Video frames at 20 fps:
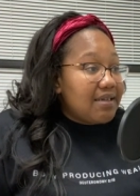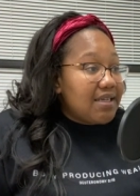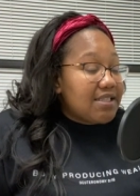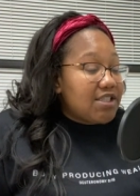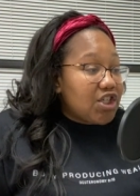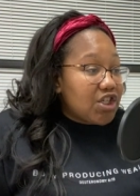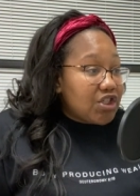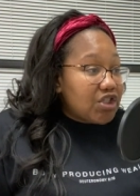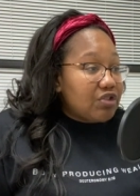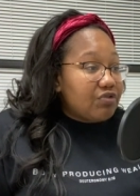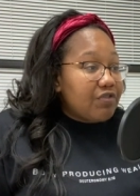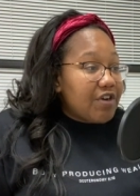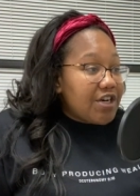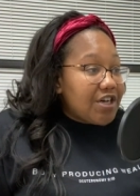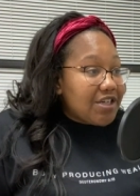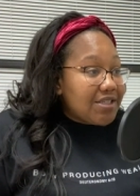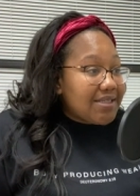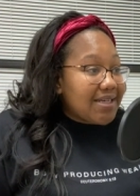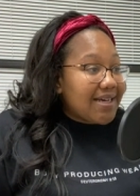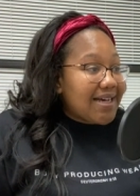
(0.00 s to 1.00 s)
to
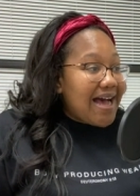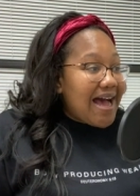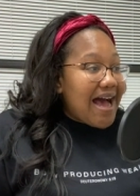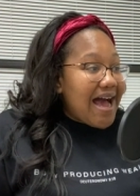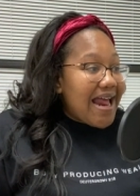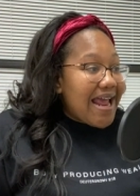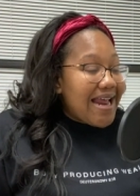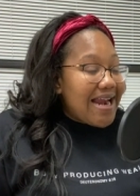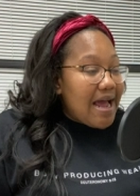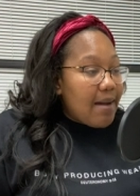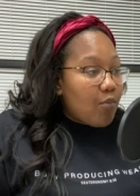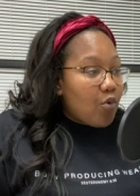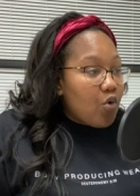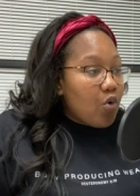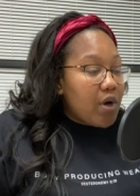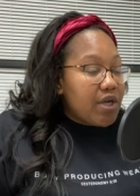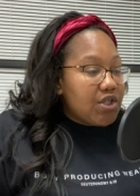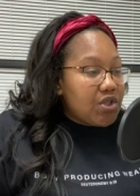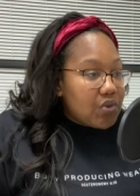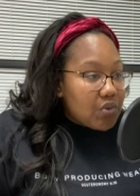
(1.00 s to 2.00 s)
surrender to God, and I'm
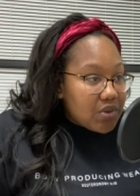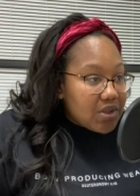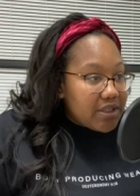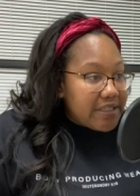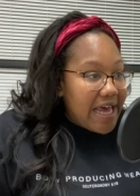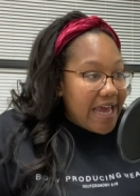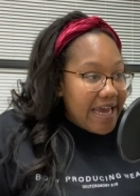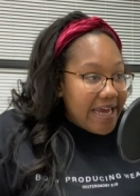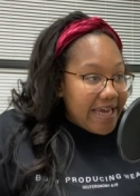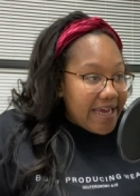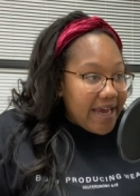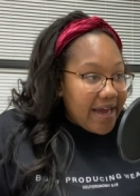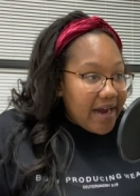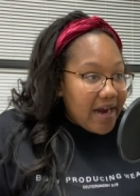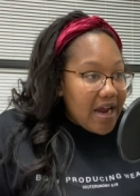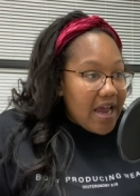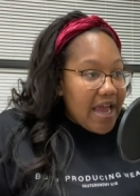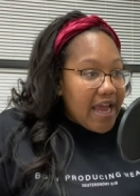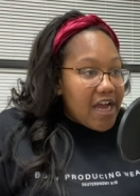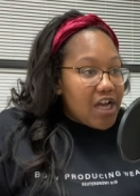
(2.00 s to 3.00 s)
going to stay here.
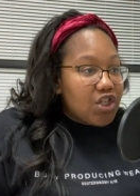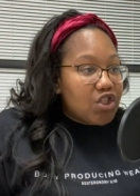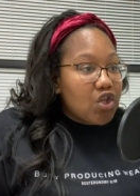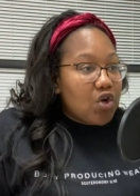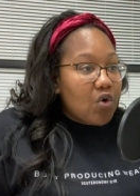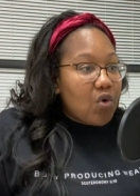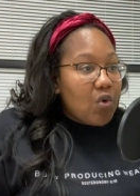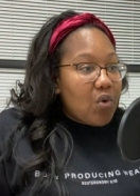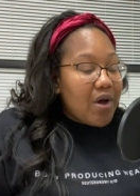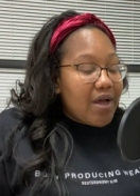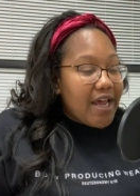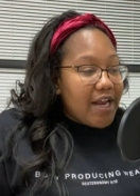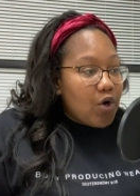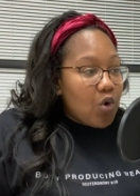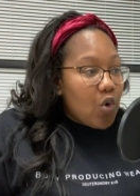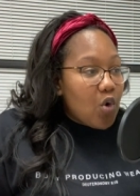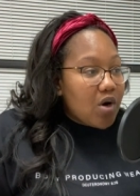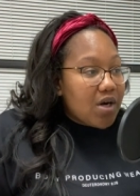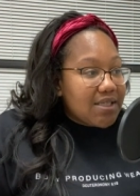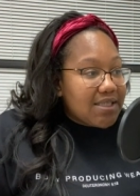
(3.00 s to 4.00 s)
And so in
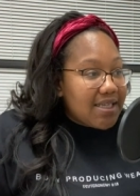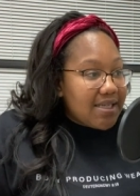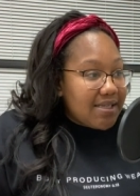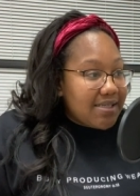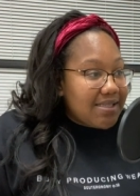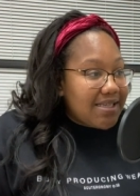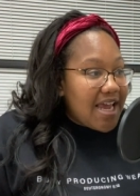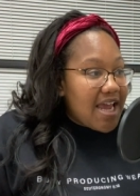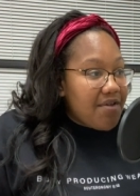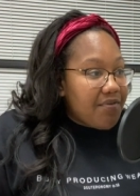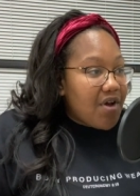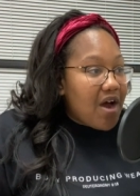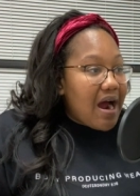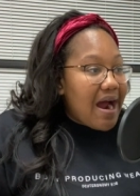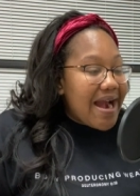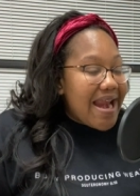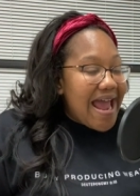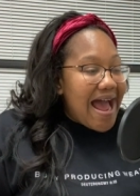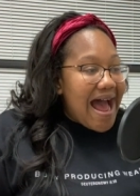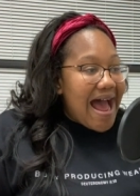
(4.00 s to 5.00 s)
order to
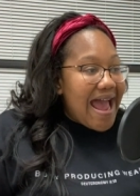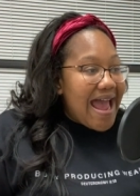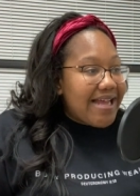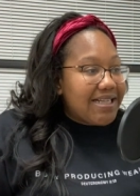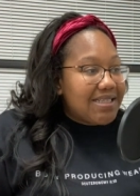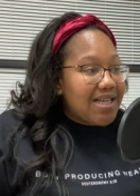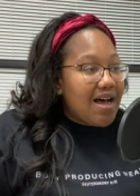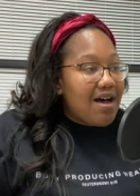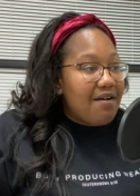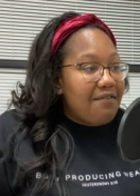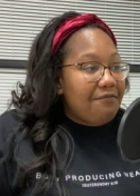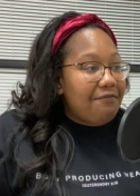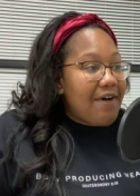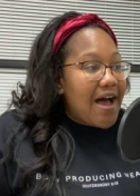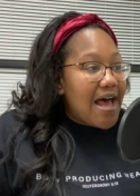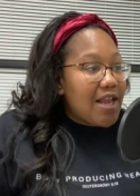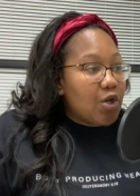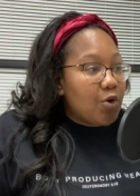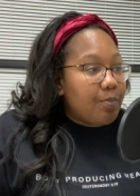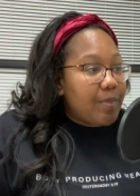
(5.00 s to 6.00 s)
safeguard it, I had to
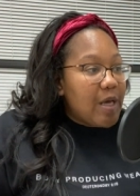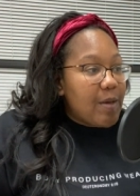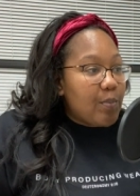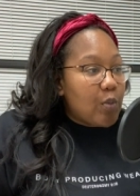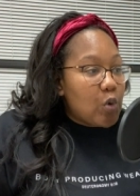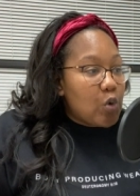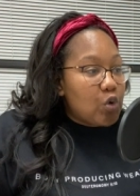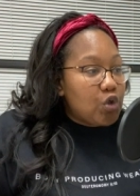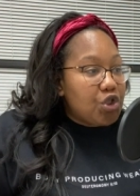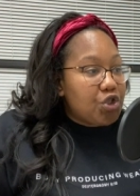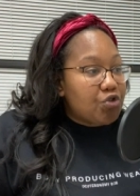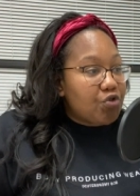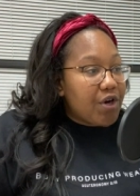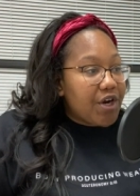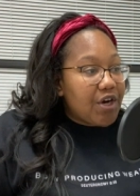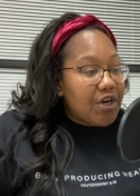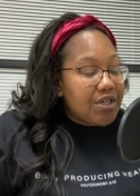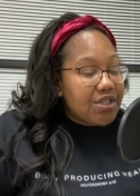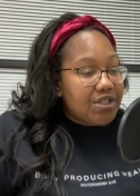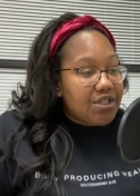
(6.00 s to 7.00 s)
unfollow people who
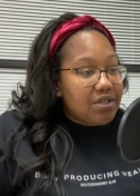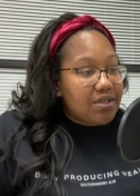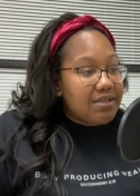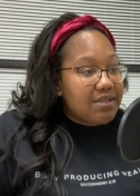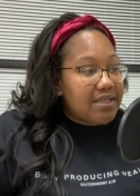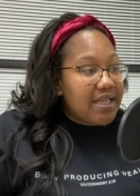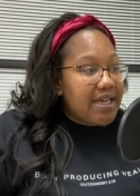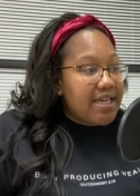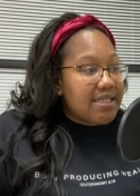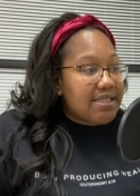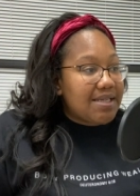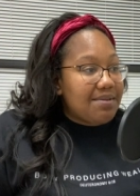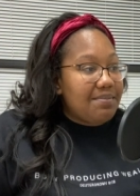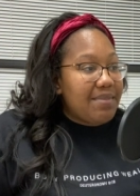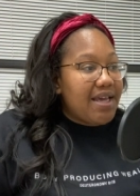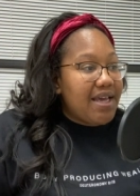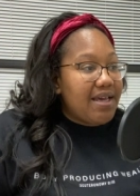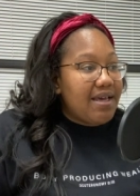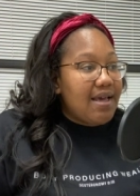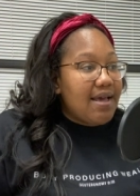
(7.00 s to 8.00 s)
triggered certain things in
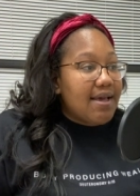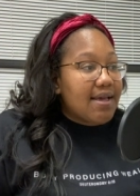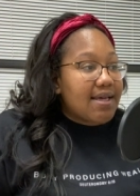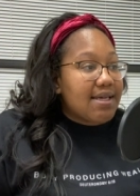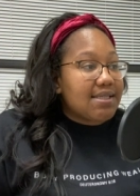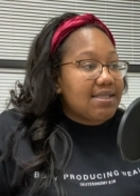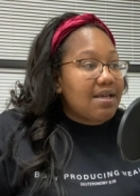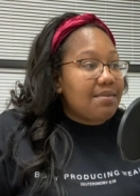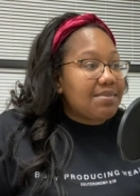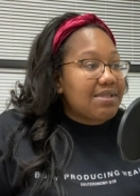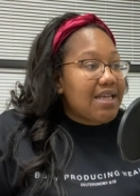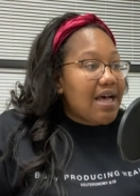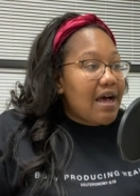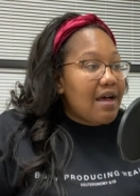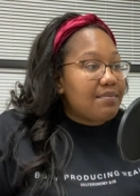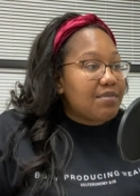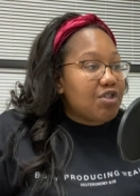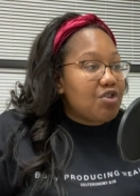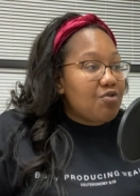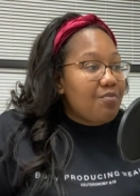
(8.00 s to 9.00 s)
me. Because
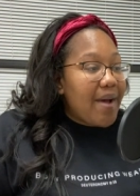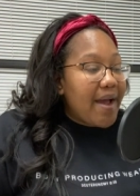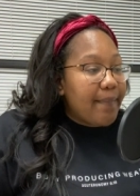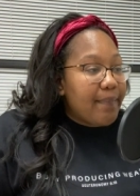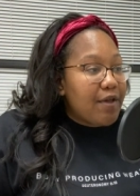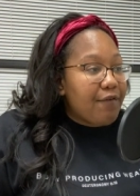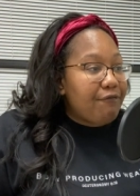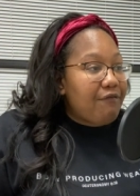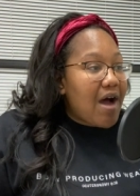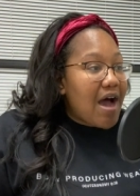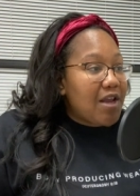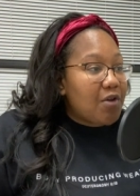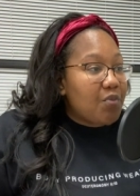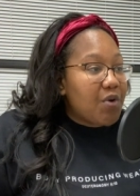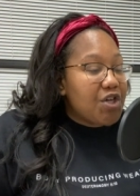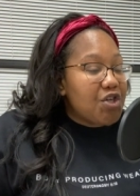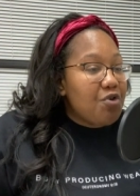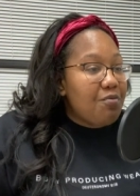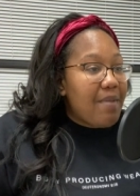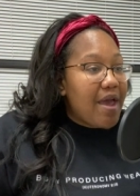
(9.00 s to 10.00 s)
sometimes you might be
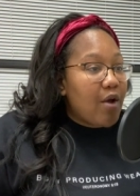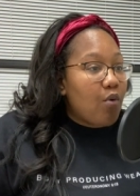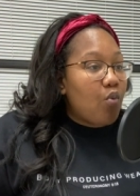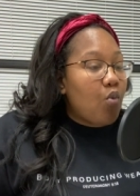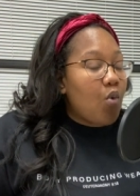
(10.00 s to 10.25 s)
following, you may